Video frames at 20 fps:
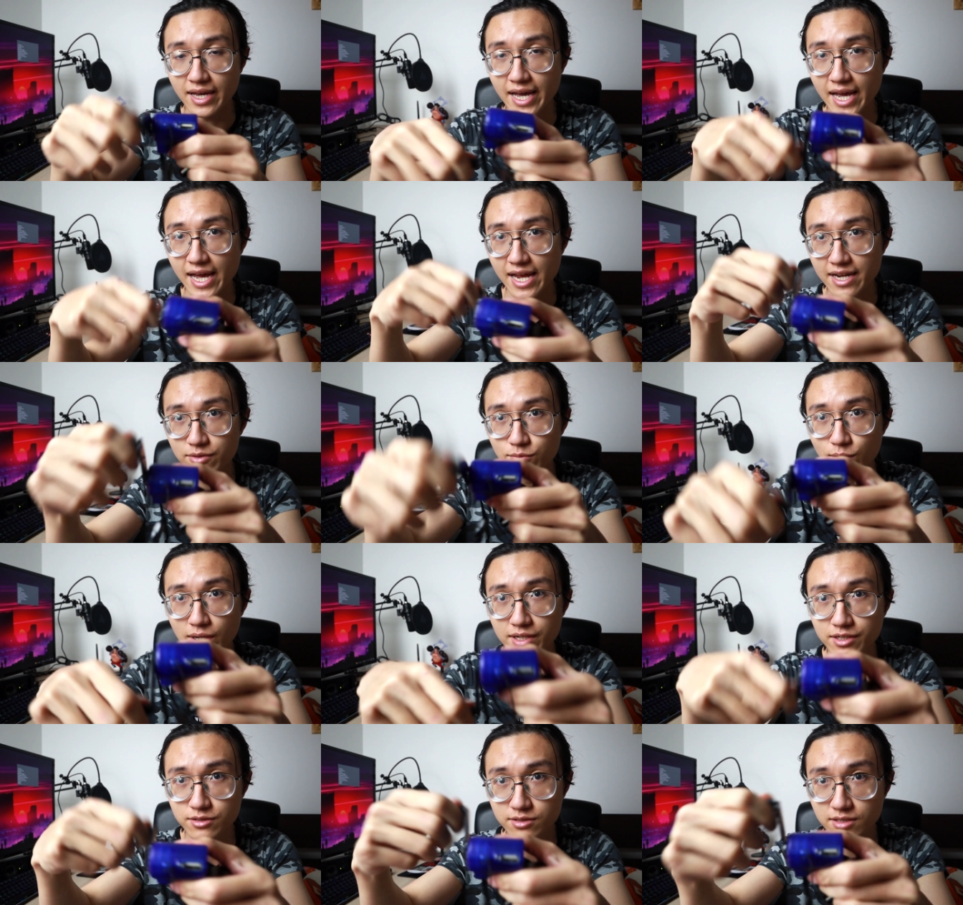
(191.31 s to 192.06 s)
and
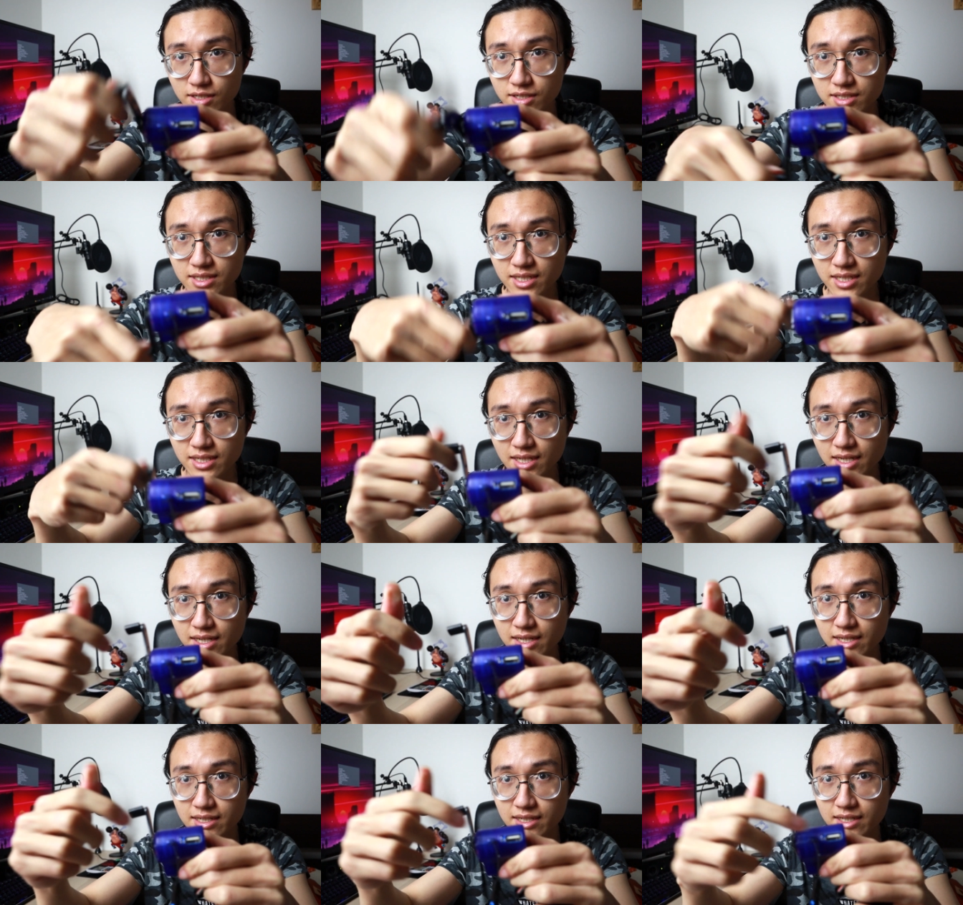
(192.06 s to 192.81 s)
when you turn it,
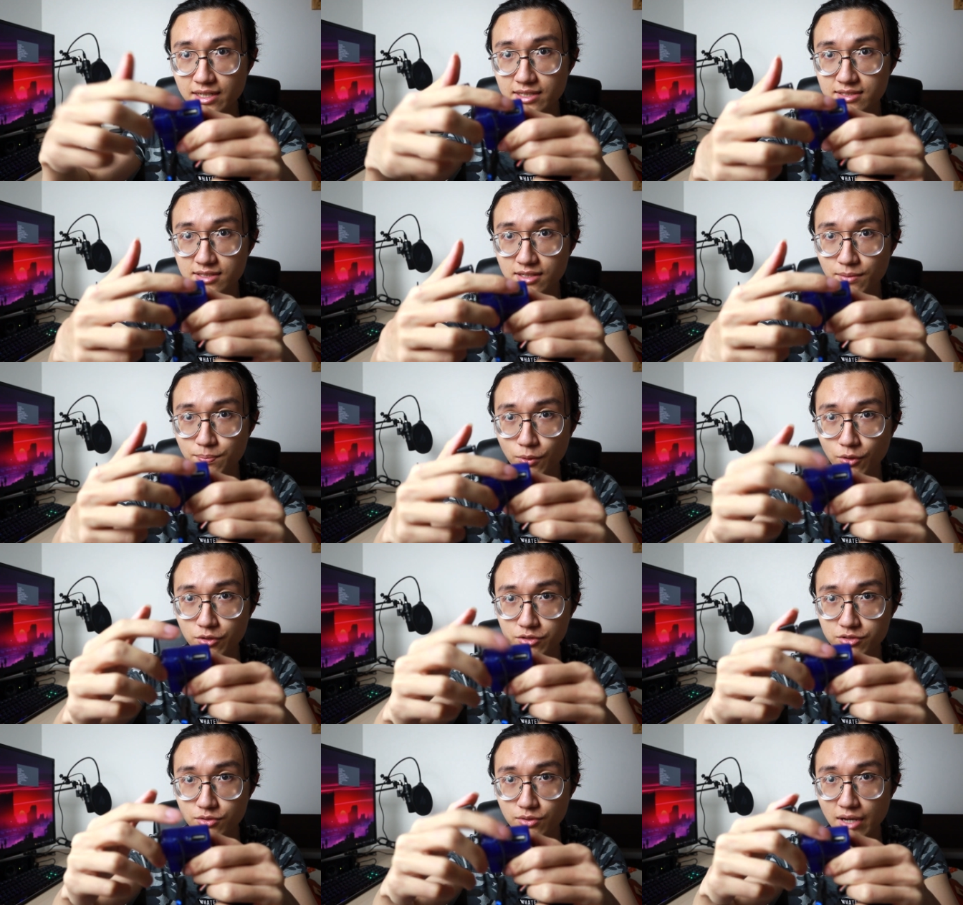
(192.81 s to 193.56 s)
it's
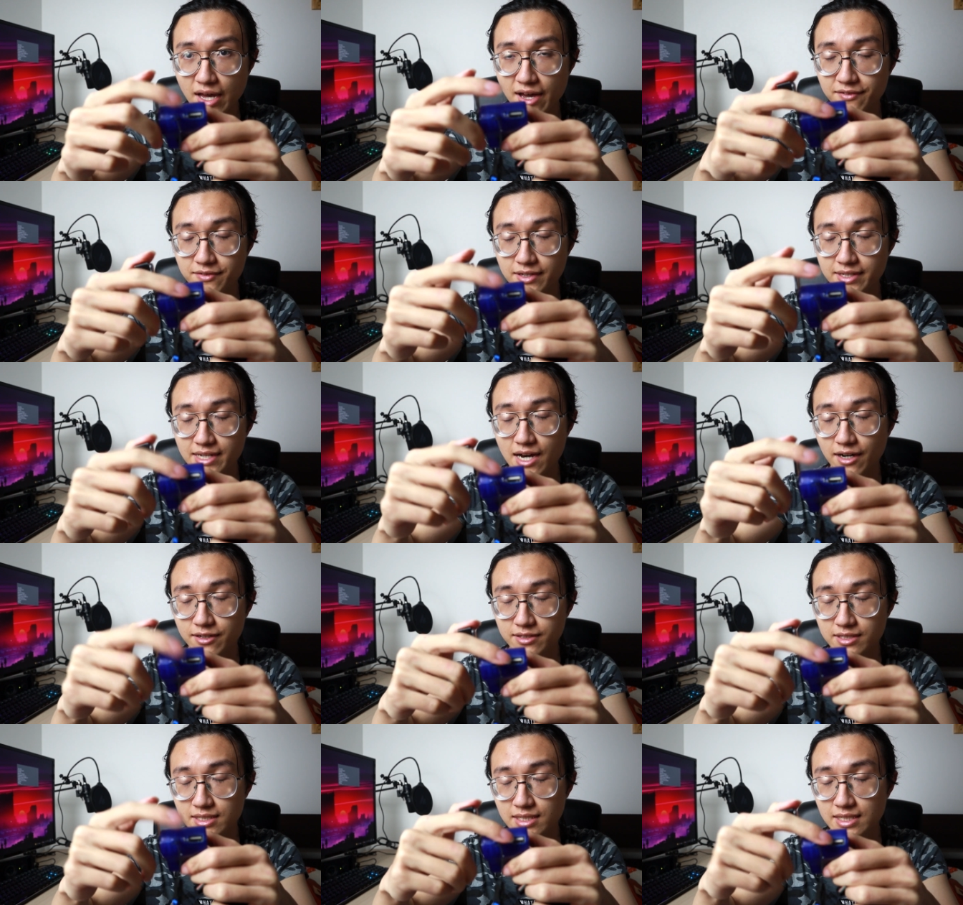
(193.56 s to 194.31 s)
supposed to have an
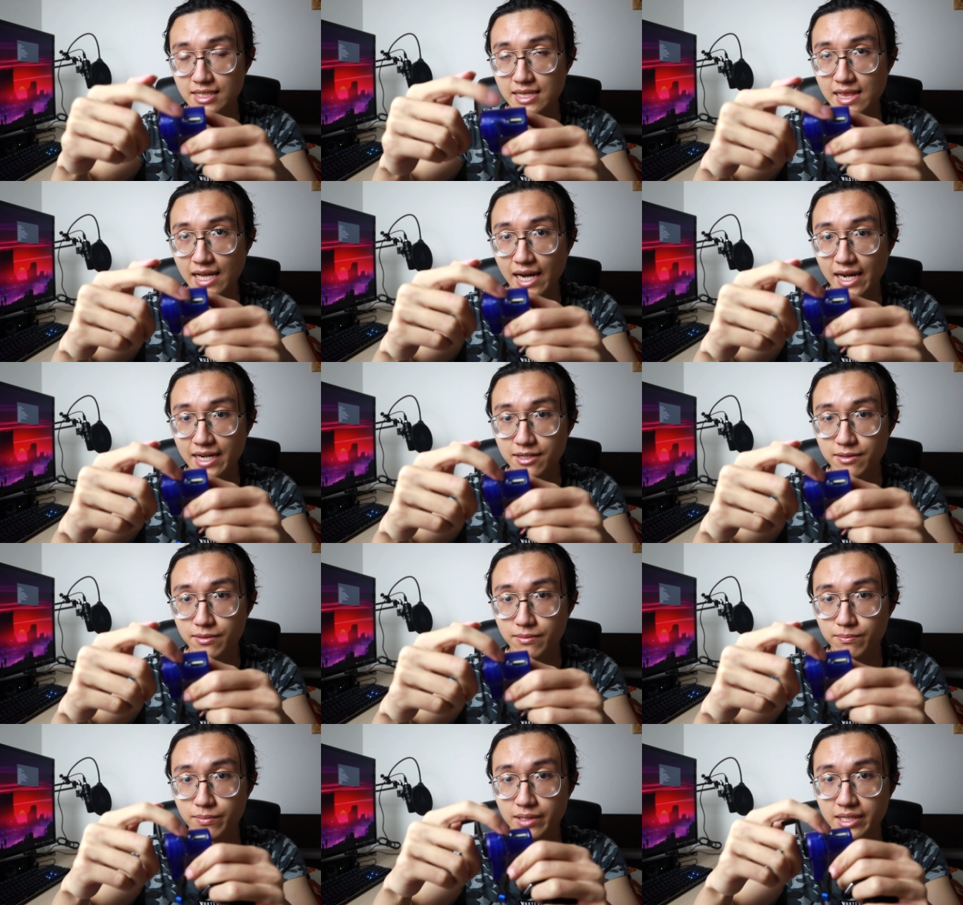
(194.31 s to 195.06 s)
LED
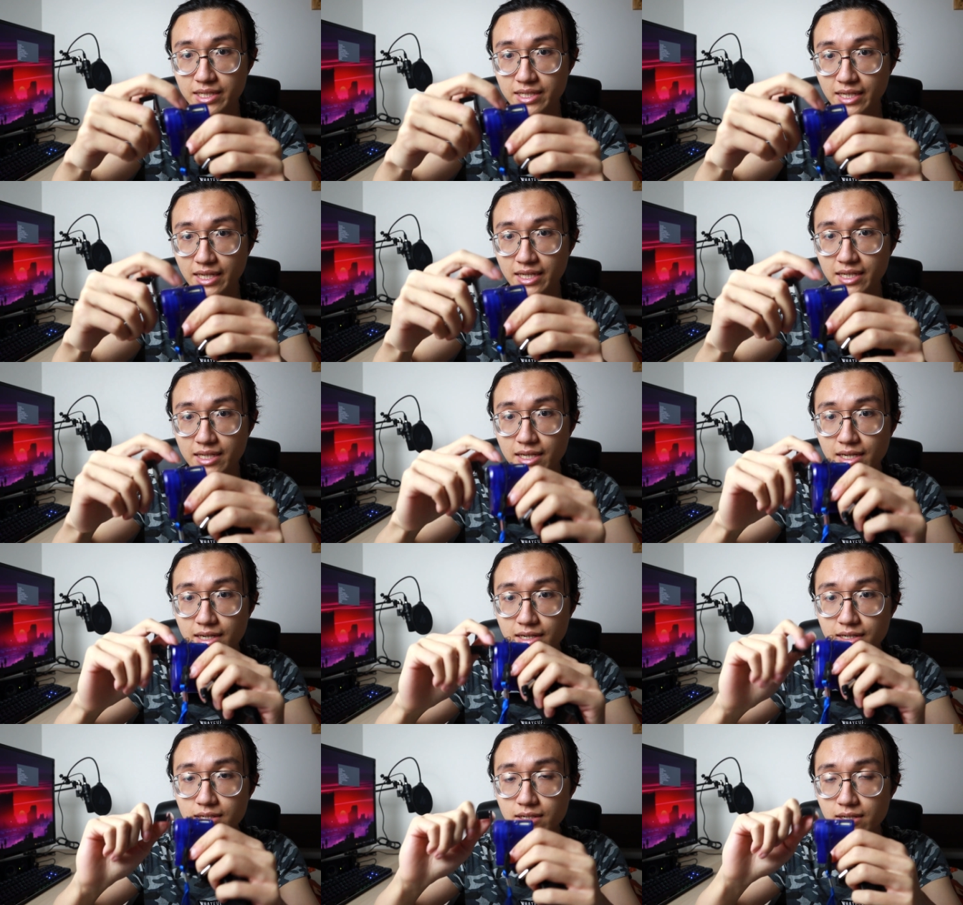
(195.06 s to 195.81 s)
light blinking
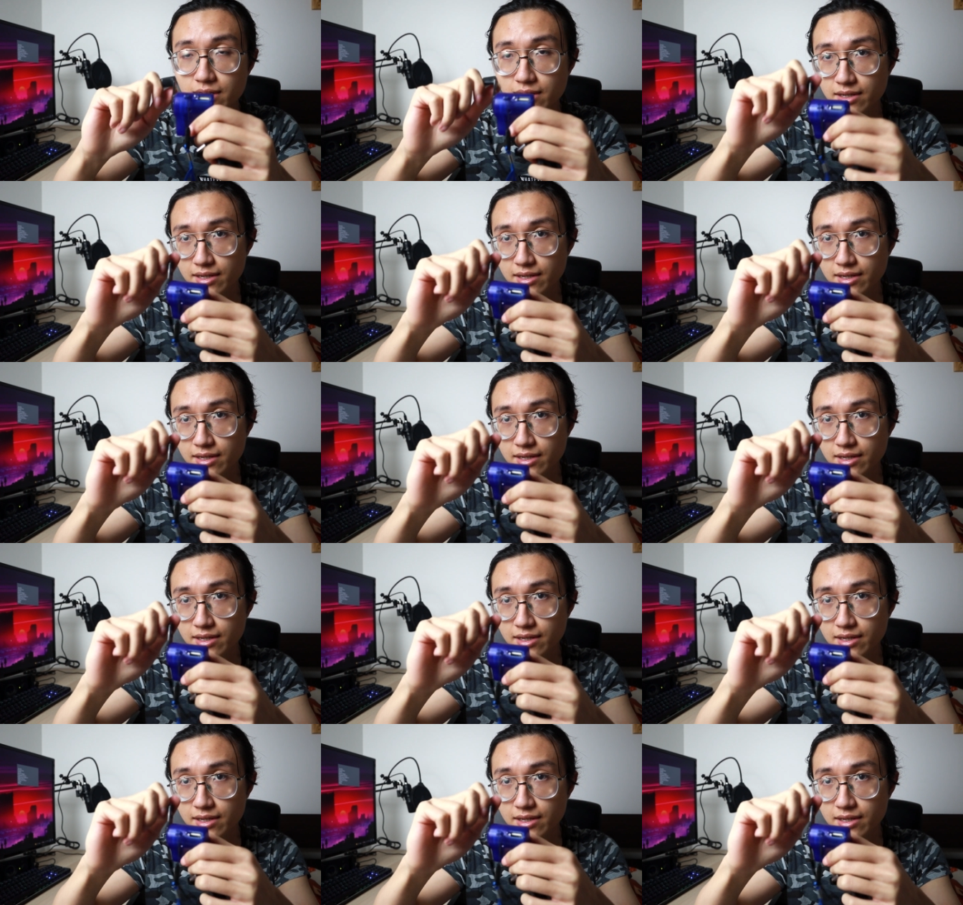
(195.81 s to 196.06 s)
here